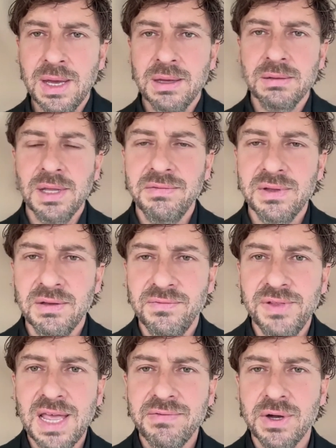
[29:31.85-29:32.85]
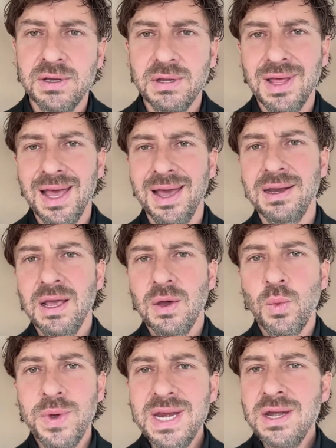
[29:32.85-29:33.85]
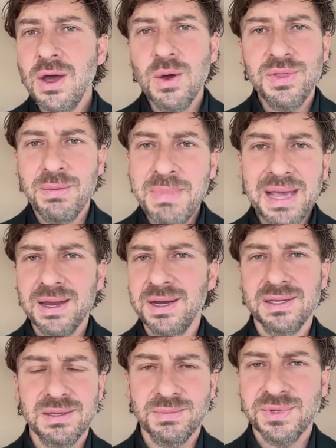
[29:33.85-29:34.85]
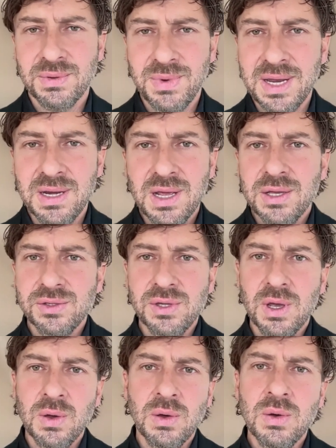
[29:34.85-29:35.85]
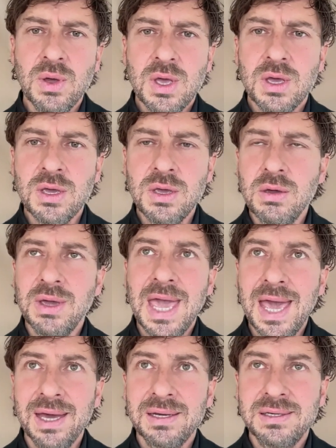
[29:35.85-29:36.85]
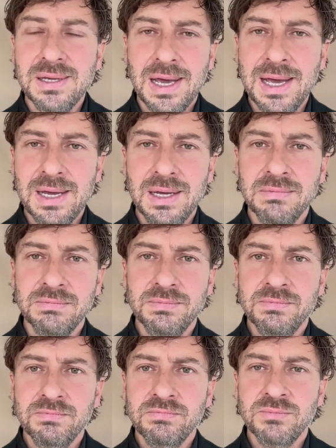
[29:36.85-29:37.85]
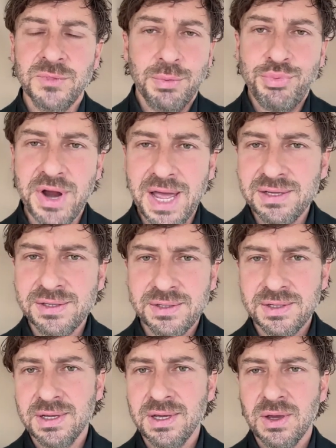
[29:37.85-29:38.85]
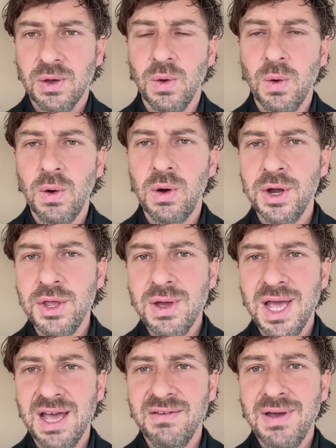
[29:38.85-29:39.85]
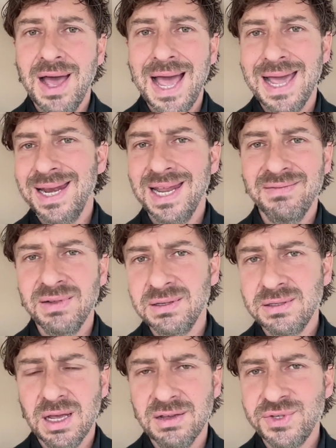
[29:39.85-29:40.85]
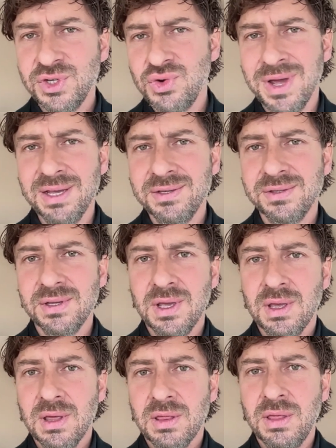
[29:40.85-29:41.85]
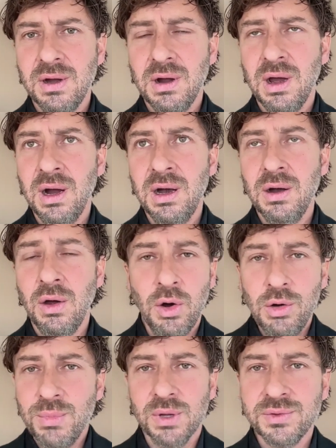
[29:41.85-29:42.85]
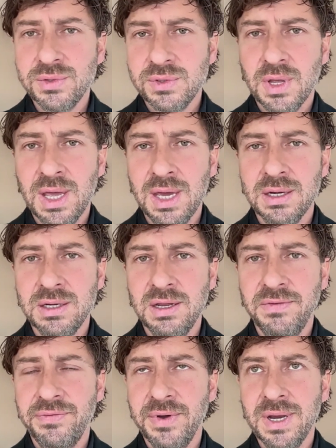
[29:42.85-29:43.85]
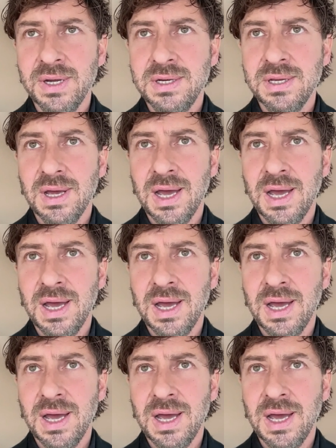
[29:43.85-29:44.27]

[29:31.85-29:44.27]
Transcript: level of flavor to that, we know the mechanisms, right? So you get depressed or you have high levels of stress. There are hormones and different